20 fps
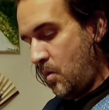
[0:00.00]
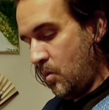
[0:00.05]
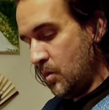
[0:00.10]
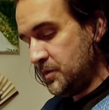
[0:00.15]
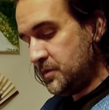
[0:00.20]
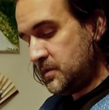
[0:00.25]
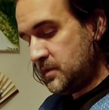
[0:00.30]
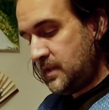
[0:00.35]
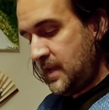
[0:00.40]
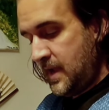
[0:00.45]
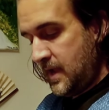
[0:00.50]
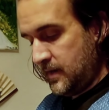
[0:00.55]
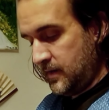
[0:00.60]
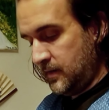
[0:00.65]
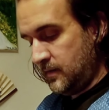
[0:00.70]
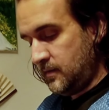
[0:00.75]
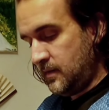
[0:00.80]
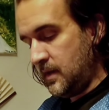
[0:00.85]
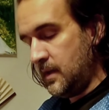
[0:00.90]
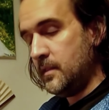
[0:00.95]
or
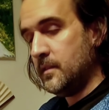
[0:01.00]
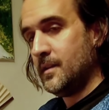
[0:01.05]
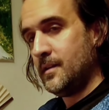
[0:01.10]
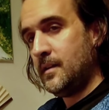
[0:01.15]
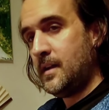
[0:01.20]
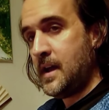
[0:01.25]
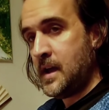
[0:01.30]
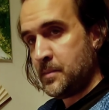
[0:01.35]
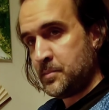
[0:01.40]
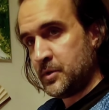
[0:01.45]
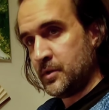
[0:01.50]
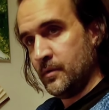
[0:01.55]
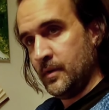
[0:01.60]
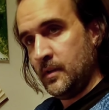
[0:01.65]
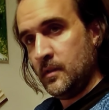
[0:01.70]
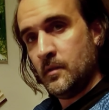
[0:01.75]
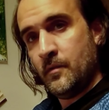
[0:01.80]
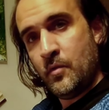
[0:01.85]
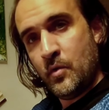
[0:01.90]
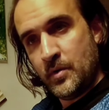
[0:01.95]
scanning and then
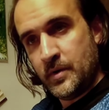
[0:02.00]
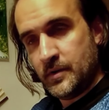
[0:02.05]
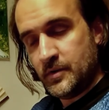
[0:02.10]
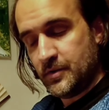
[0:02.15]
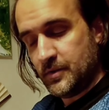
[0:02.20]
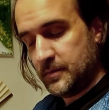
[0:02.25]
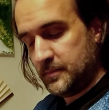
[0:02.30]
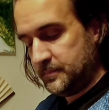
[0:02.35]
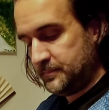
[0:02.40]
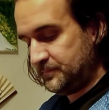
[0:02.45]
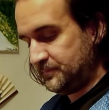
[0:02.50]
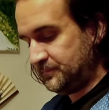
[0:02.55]
capturing the Voyager.